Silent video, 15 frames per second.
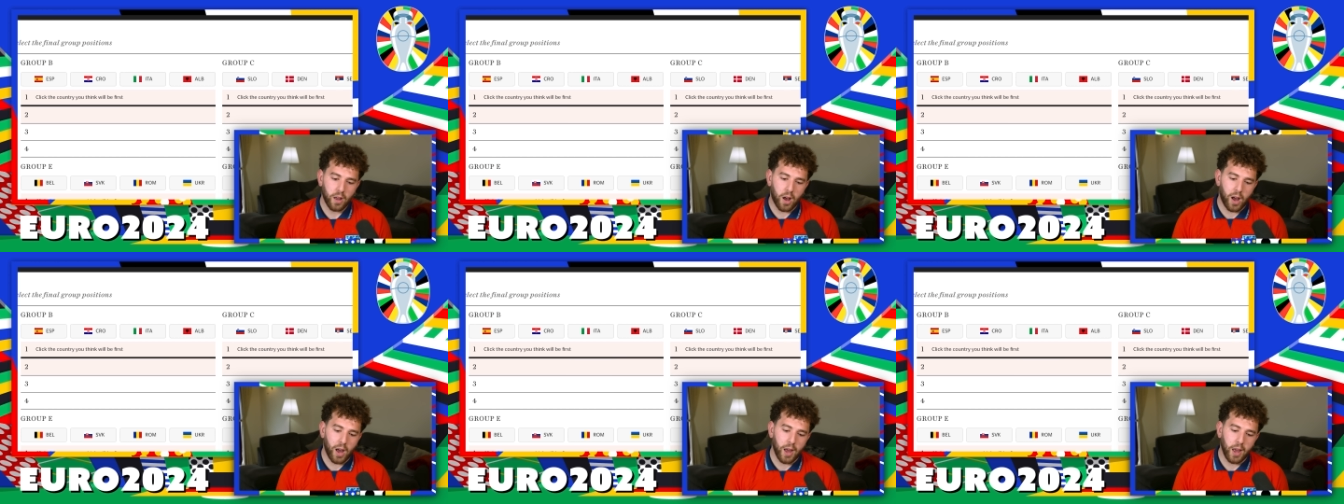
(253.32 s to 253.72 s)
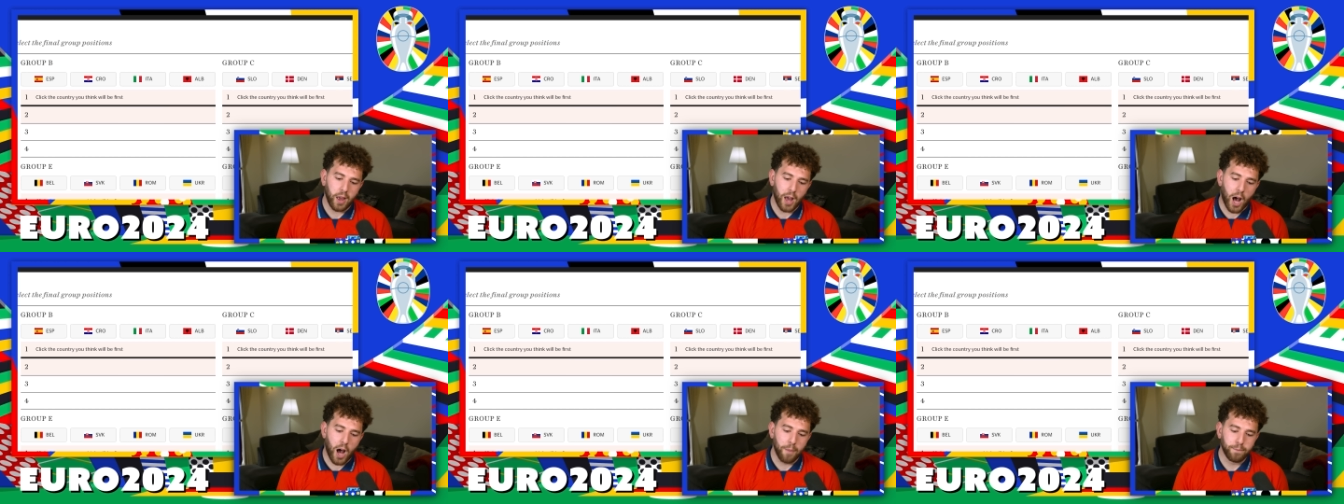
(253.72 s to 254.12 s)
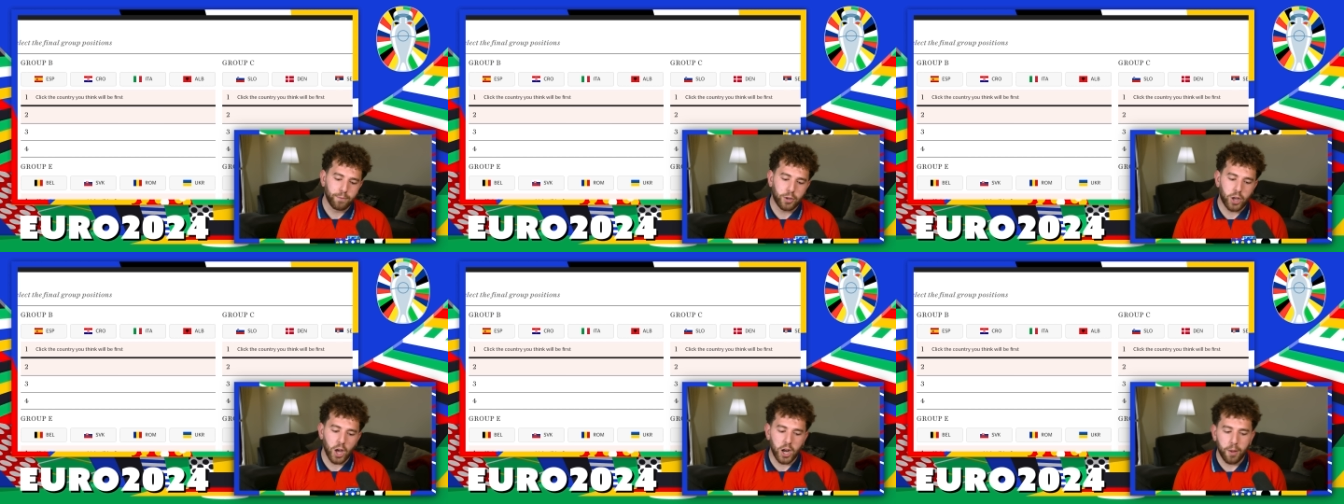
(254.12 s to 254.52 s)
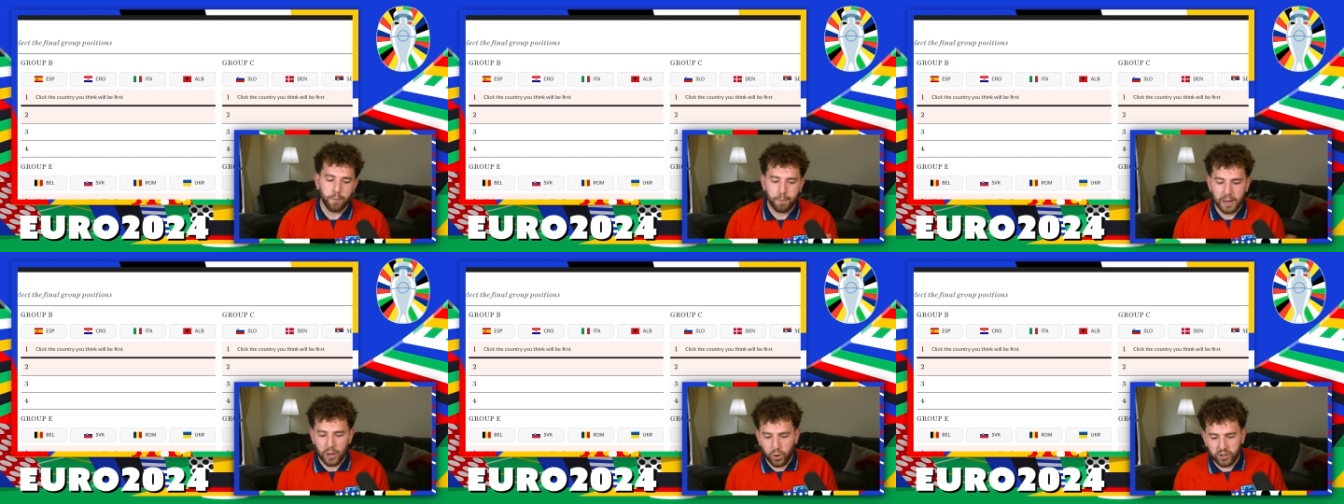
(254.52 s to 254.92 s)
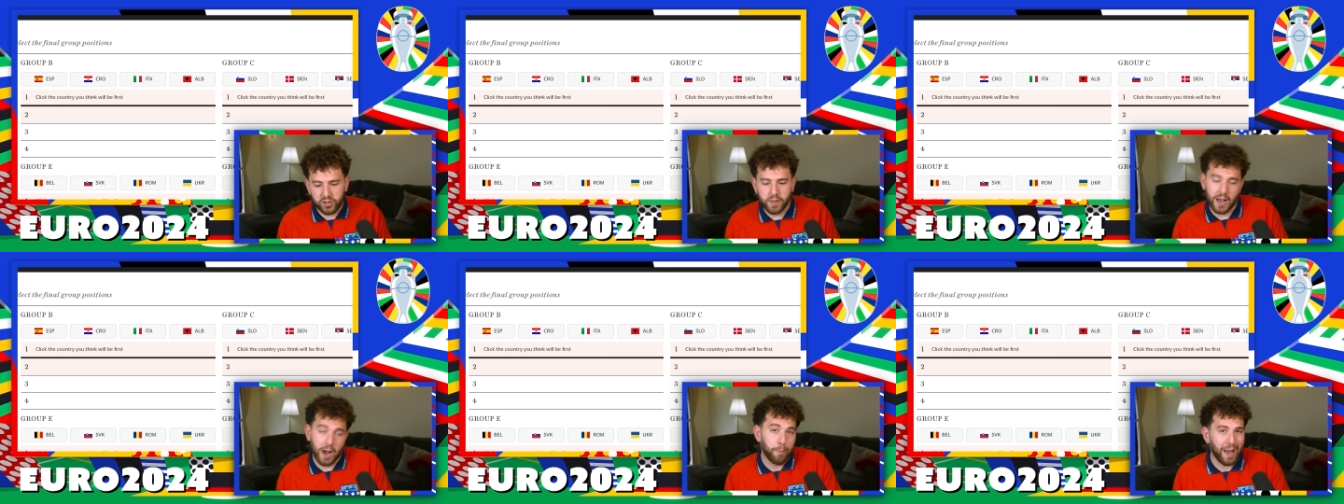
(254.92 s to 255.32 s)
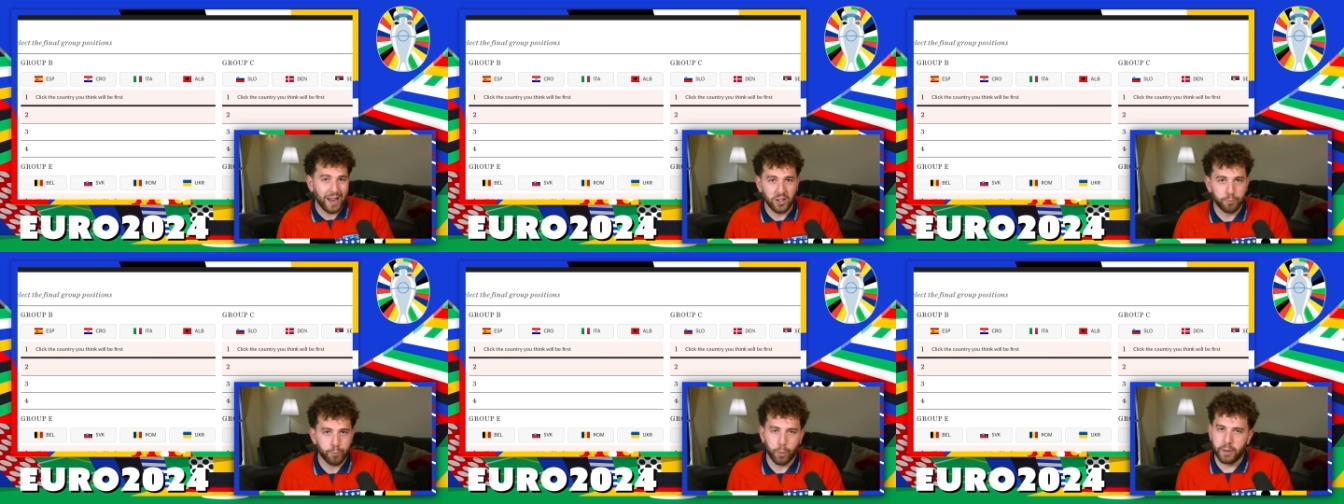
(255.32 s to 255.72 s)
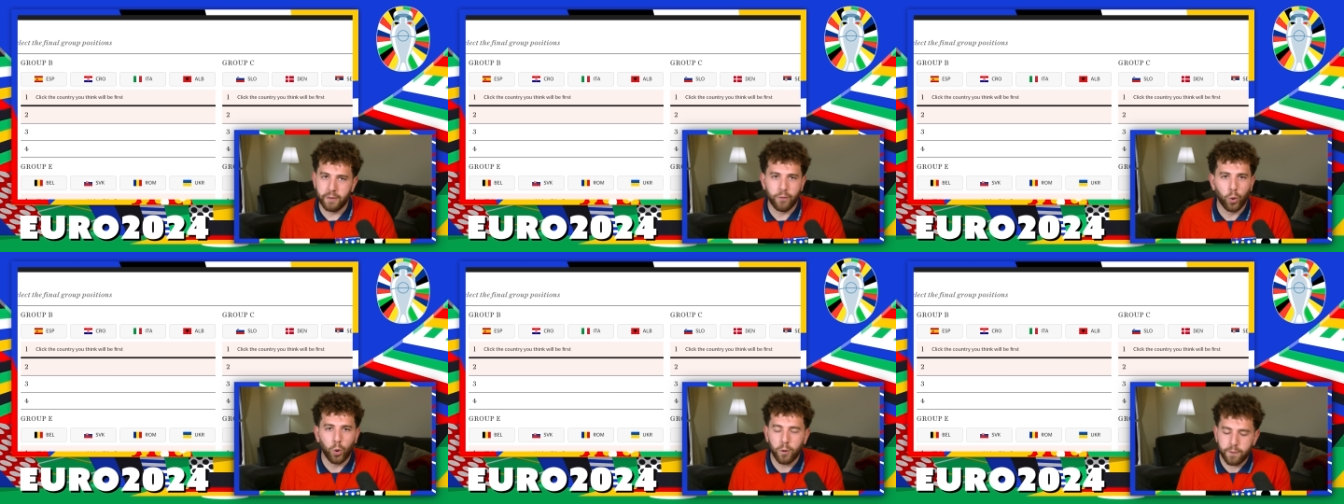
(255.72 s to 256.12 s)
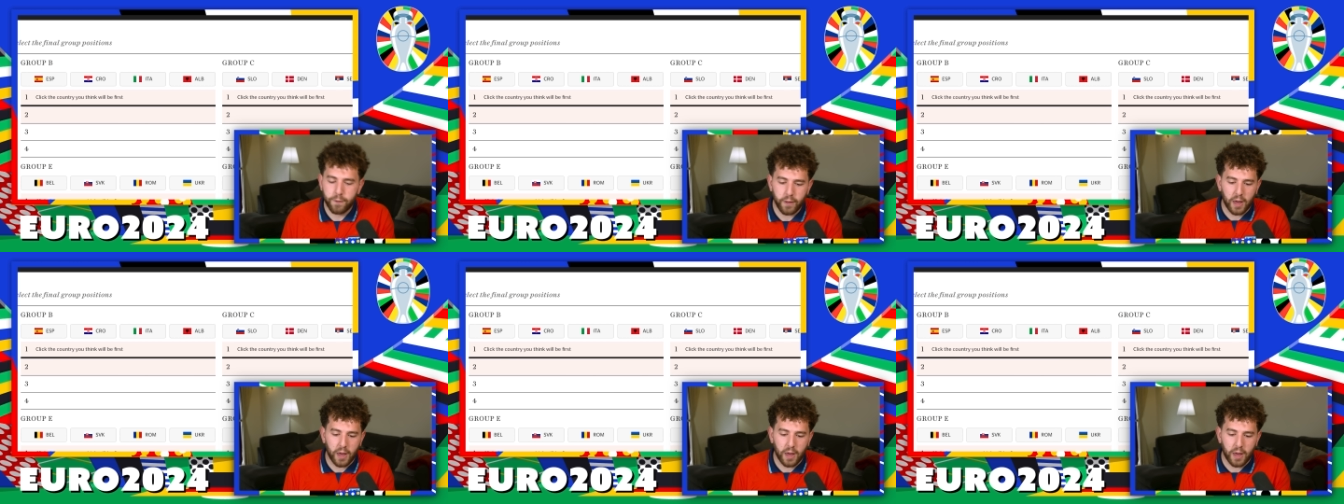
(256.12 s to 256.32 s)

I, I'm going to be honest, I think Albania is probably fourth.